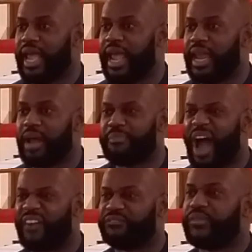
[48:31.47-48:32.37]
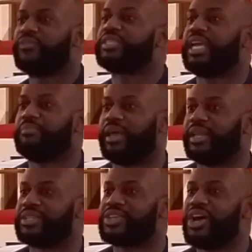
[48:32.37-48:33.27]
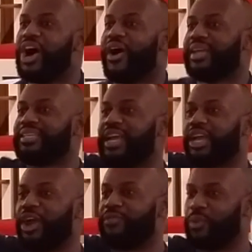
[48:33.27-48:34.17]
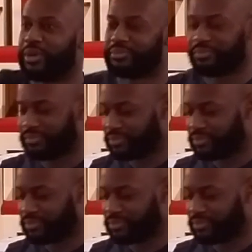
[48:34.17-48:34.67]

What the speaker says: in about 15 minutes. All right, take care, everyone.